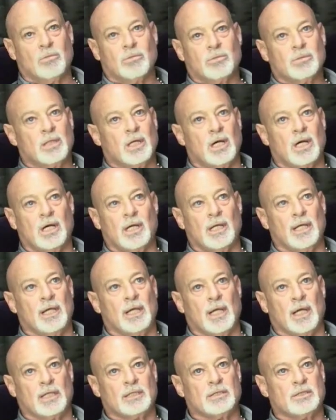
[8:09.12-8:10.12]
Uh,
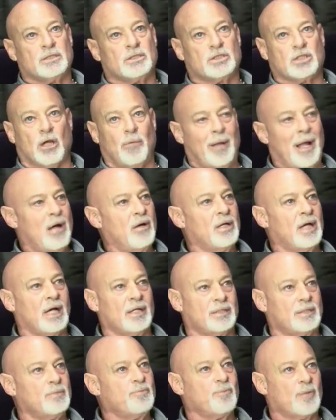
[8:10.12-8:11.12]
I somehow
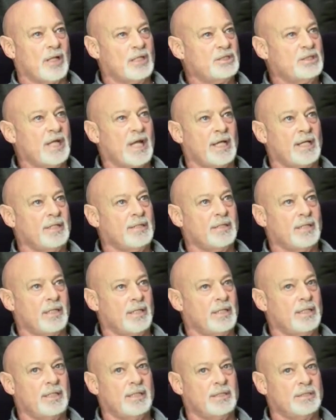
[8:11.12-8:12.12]
got the flesh eating,
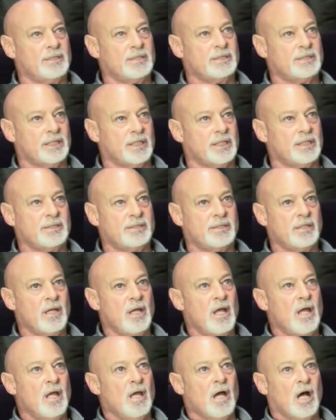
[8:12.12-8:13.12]
eating disease.
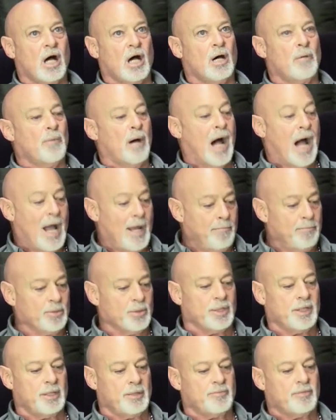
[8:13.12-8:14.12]
Um, I
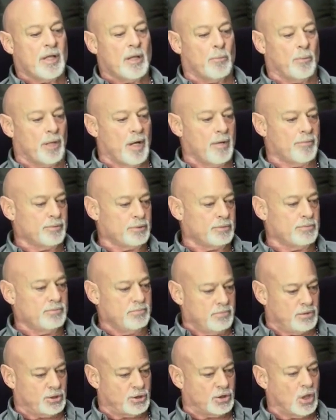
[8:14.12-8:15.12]
believe that whatever
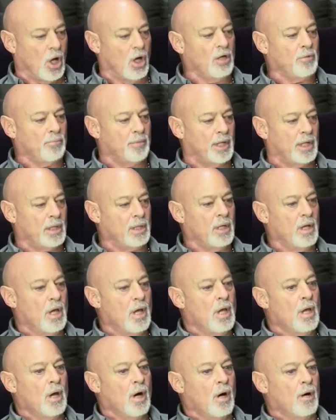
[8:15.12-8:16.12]
stung me,
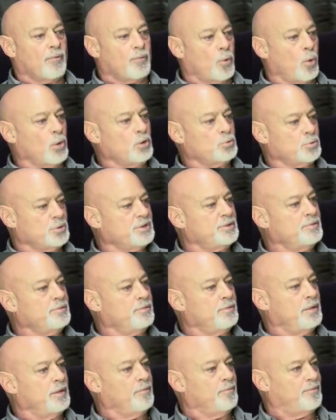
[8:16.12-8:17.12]
of course, was in,
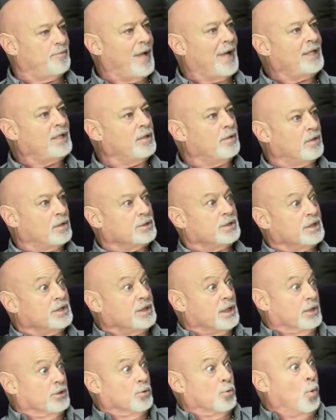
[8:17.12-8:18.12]
infected because it's
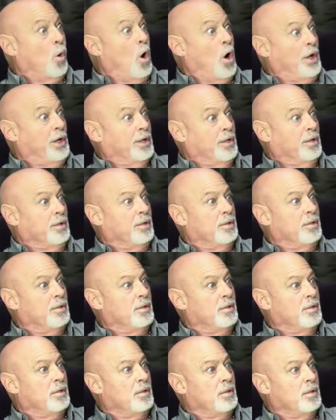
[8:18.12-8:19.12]
in the water.
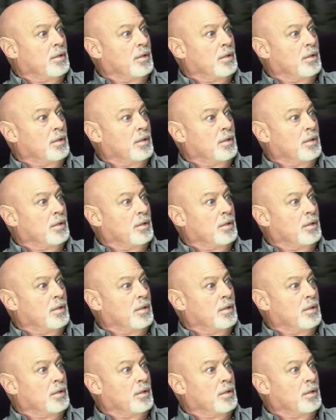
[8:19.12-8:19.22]
Right.